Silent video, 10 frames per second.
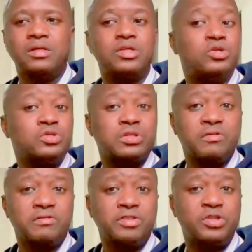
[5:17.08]
the use
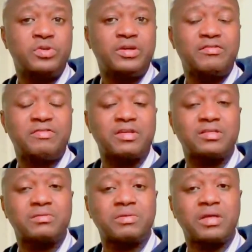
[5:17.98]
of children
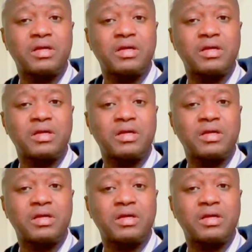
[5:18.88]
affected by